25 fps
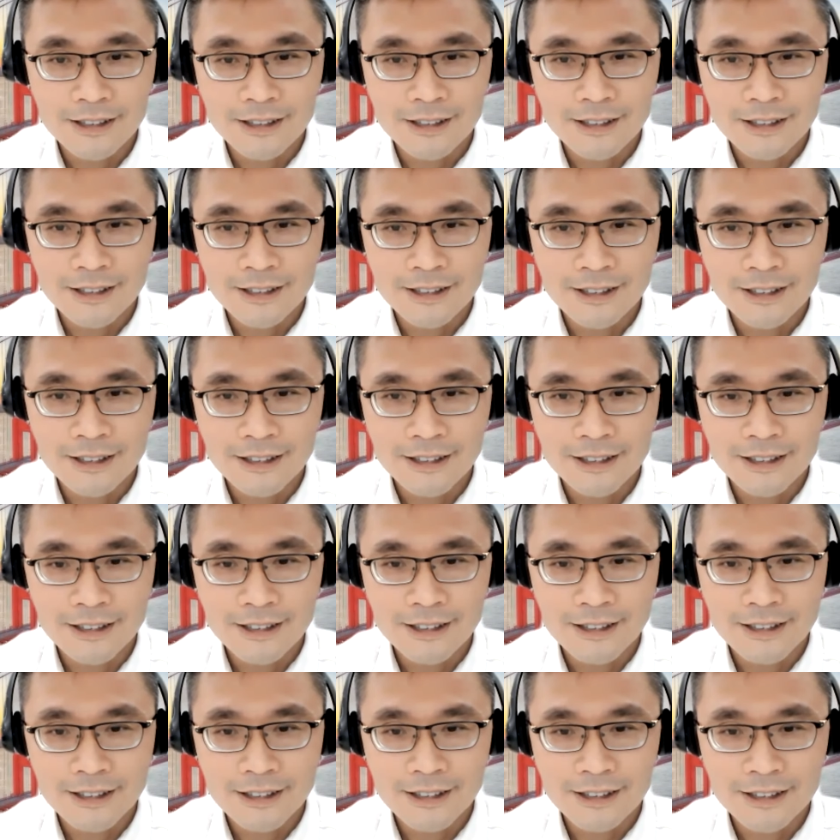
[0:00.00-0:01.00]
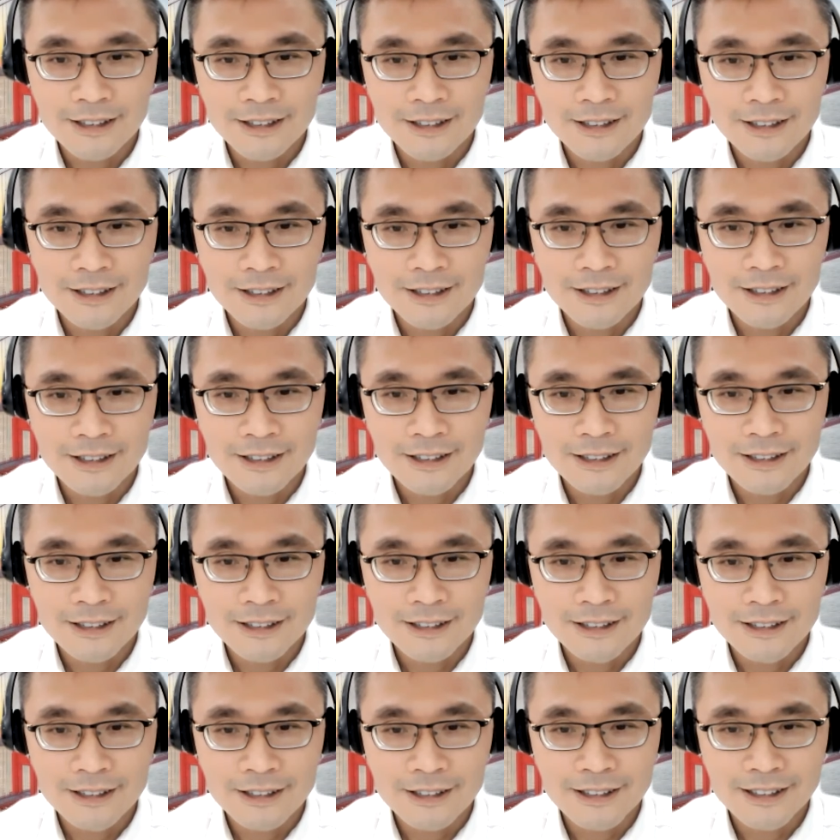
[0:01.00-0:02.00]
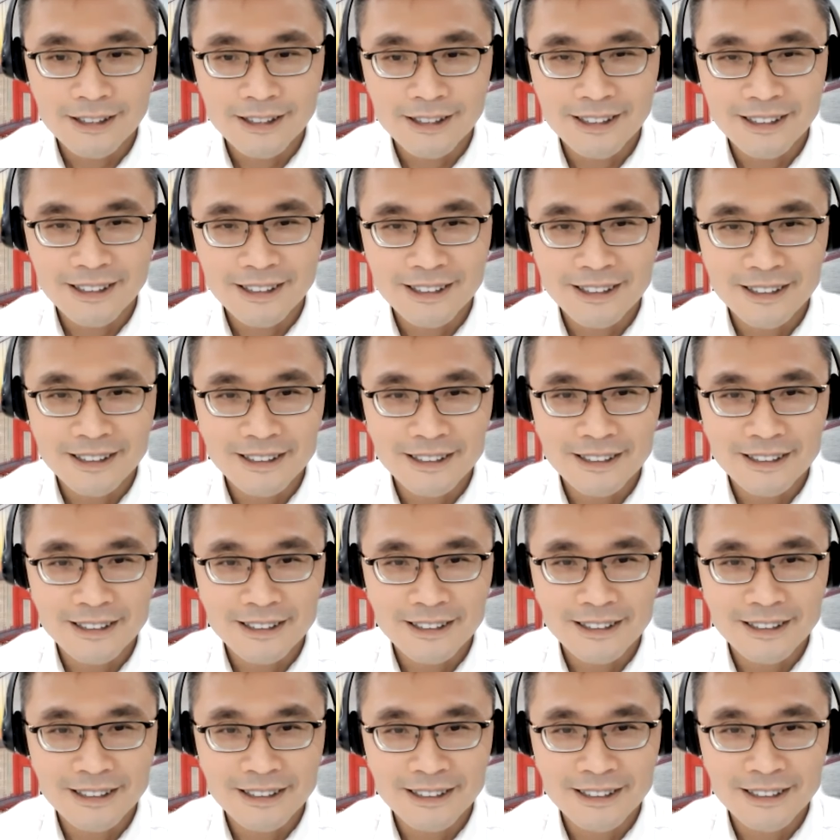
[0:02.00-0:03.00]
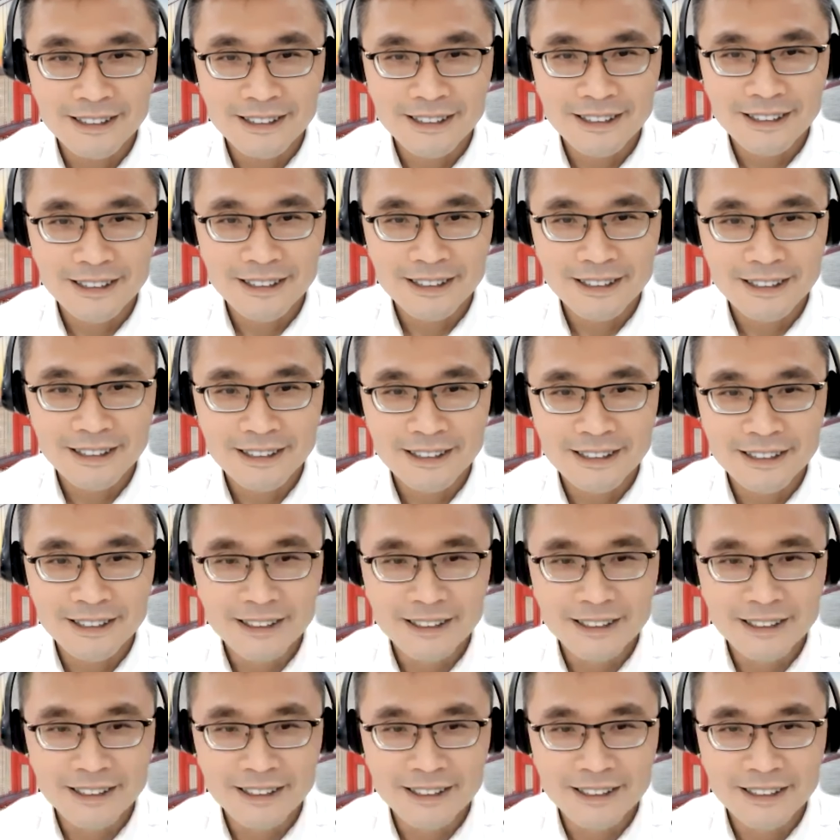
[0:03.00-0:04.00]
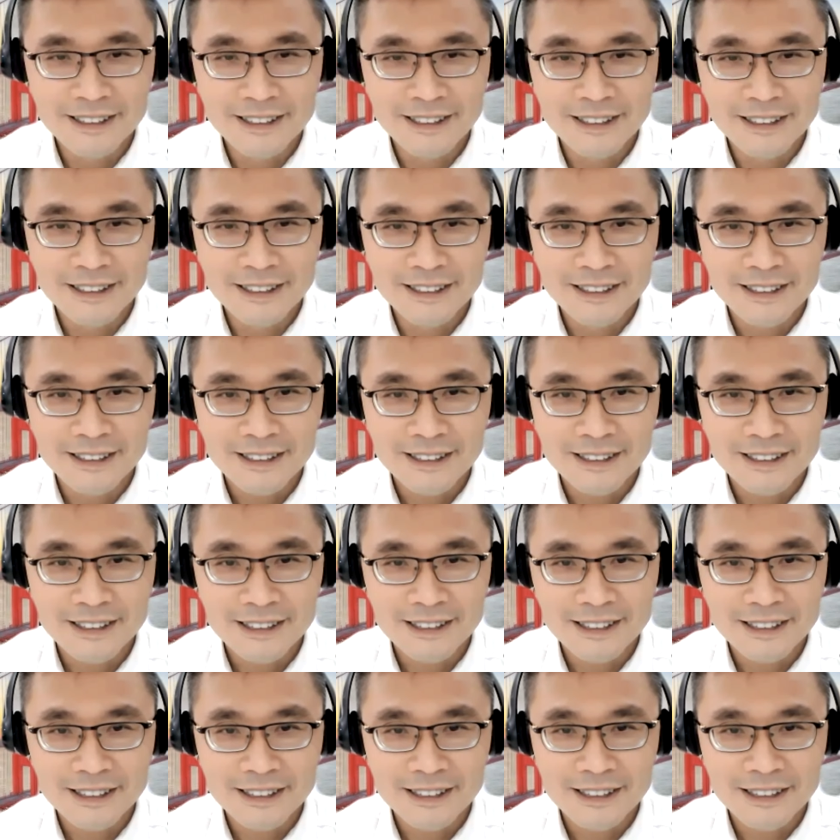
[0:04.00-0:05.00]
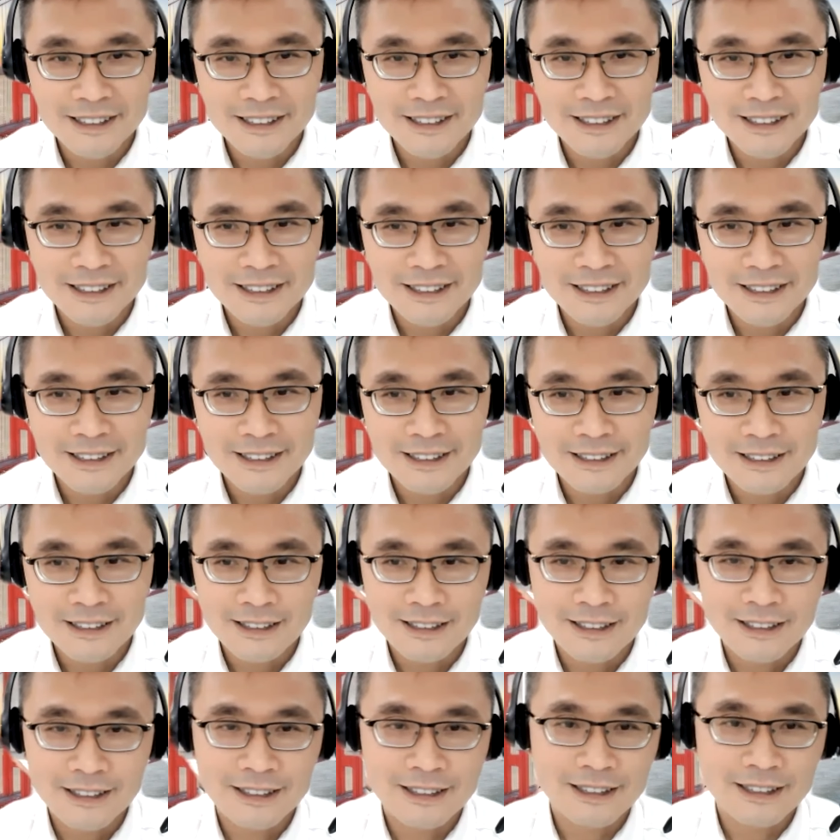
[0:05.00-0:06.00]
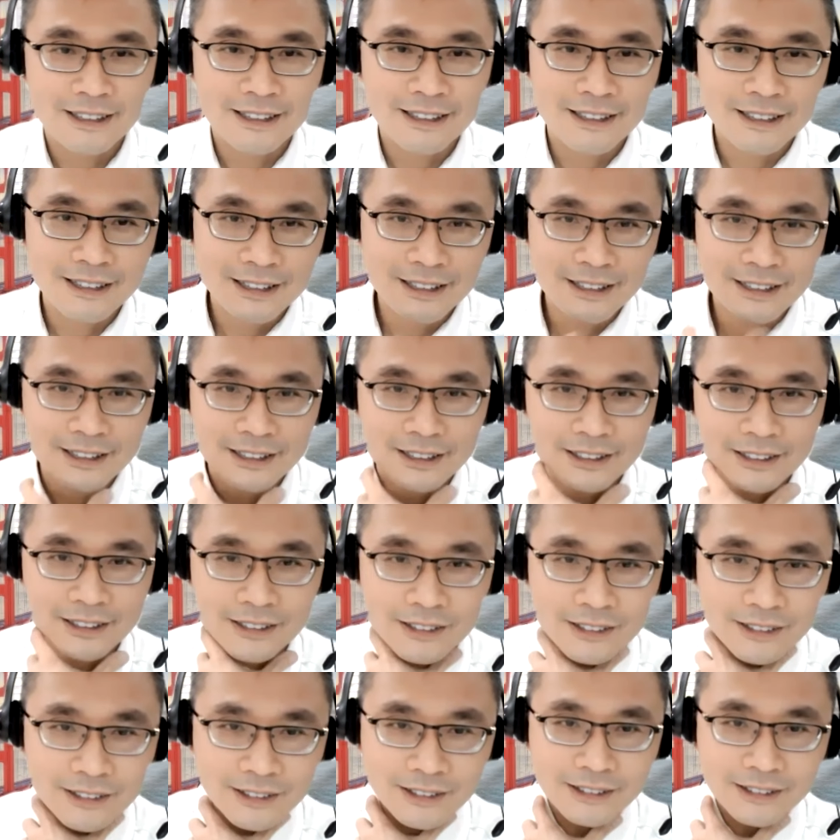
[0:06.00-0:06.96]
No words are spoken by the person on screen.